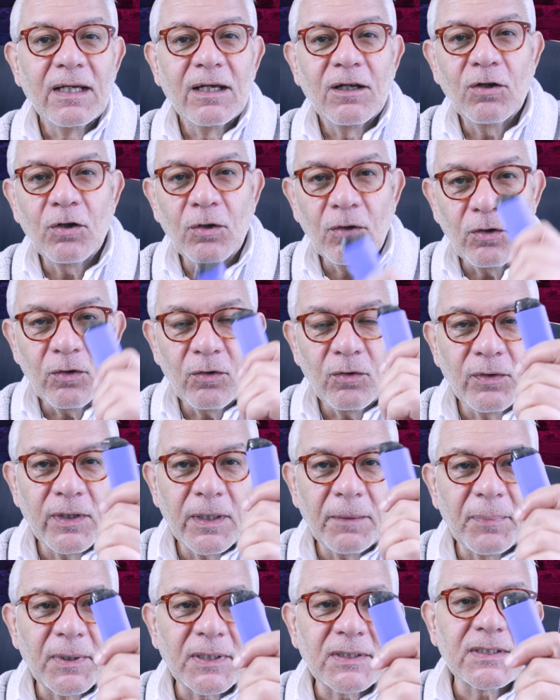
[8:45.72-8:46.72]
No, not on
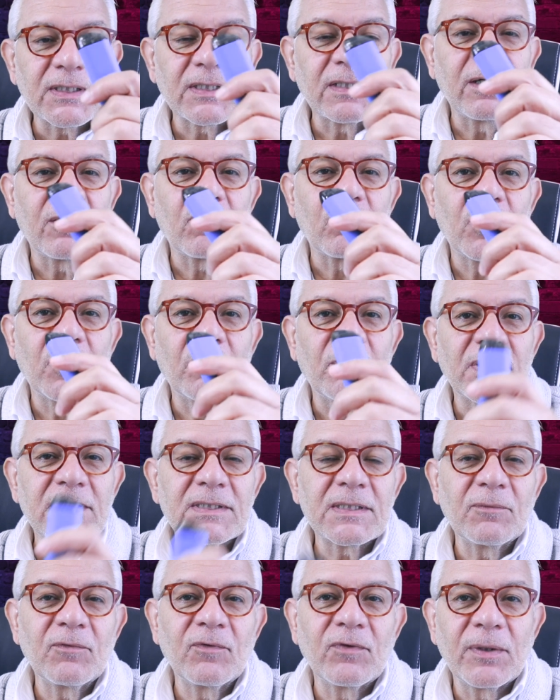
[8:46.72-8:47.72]
that particular one, but
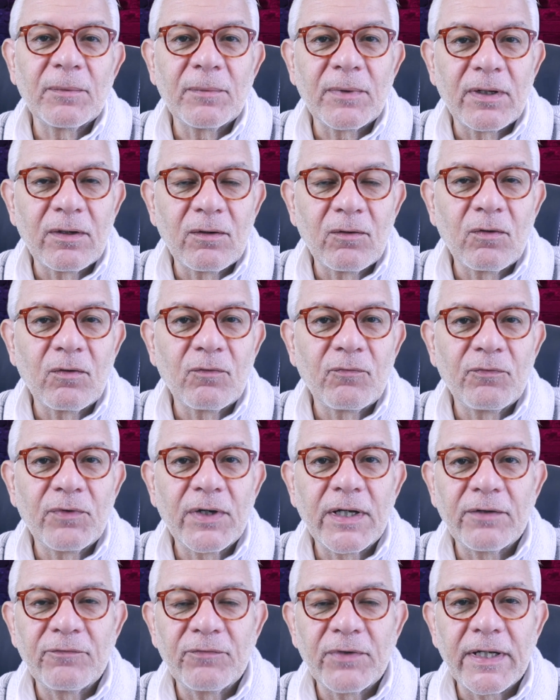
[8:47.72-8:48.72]
some of them are
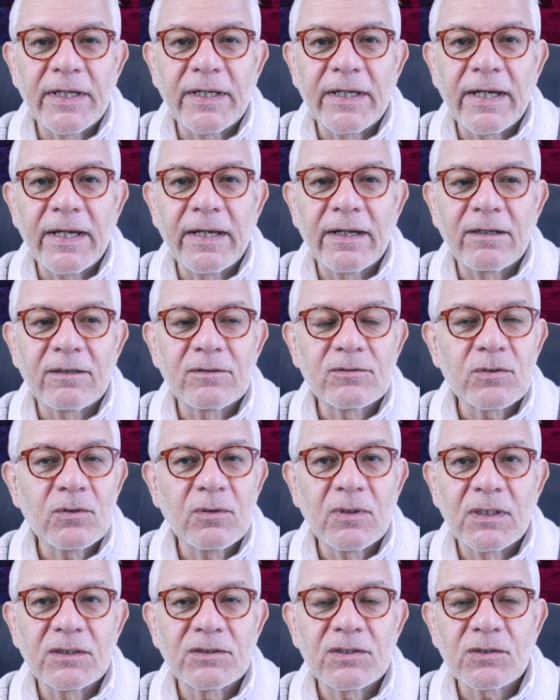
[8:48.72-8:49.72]
very, very airy,
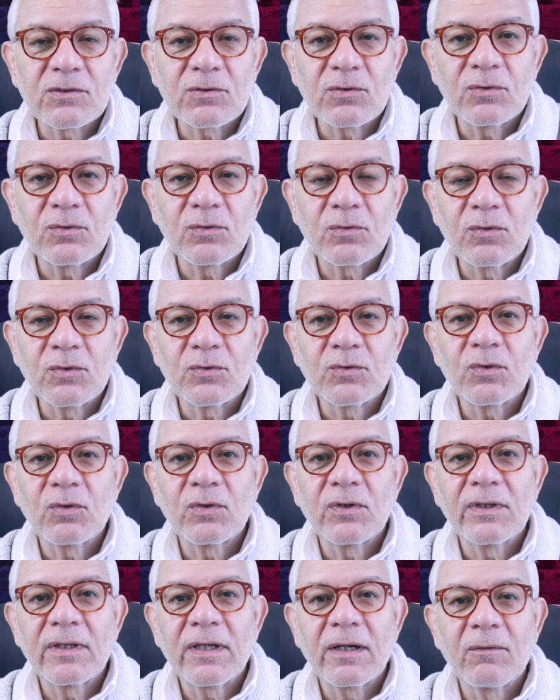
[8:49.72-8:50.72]
so I just
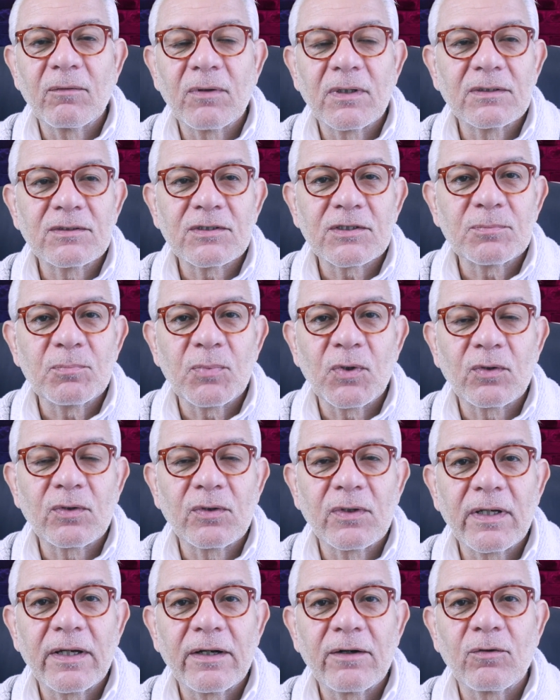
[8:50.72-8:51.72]
control it that way. I just block
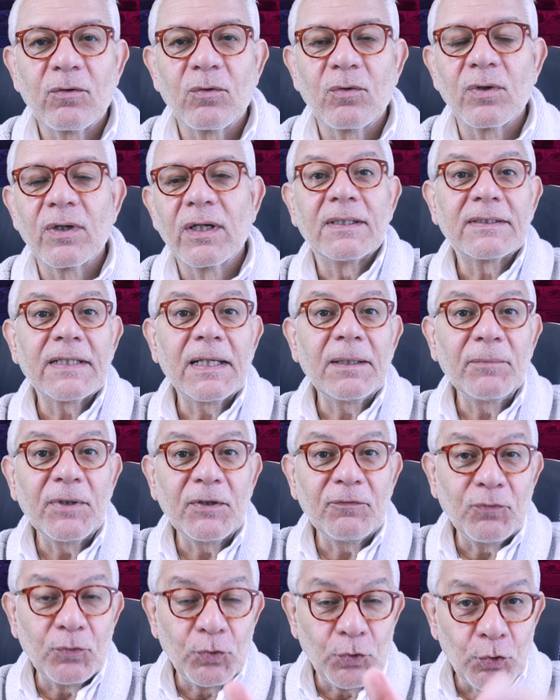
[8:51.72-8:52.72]
the air hole. Tell me
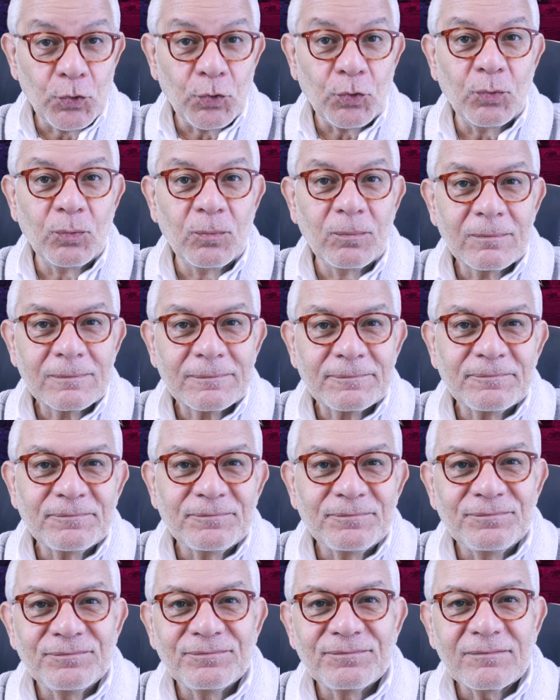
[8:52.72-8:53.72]
if you do.
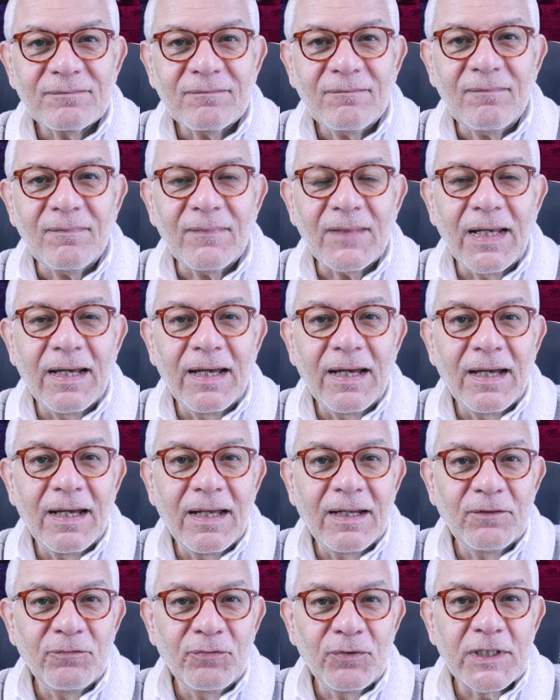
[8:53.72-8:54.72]

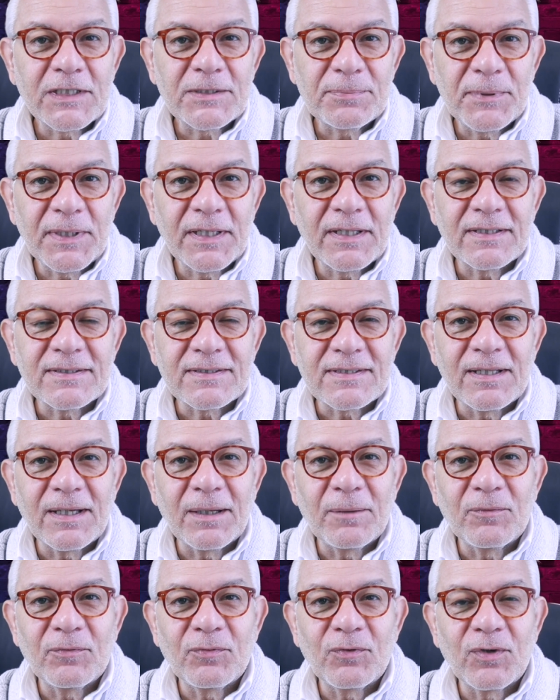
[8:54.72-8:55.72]
And if you experienced
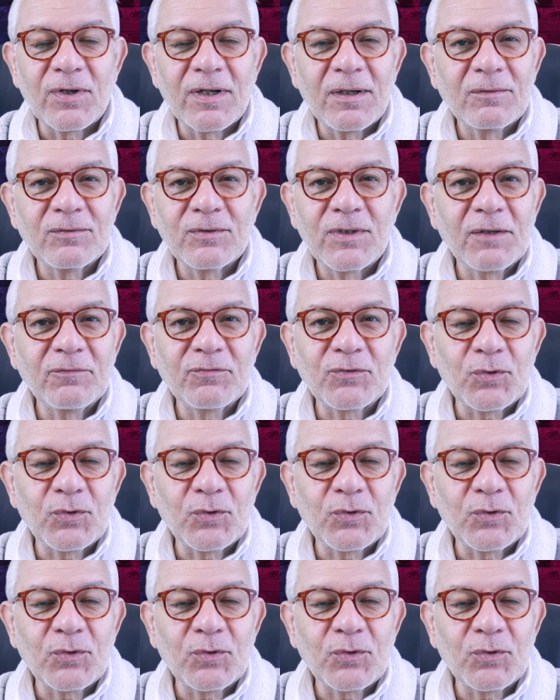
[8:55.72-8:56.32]
that before, I would love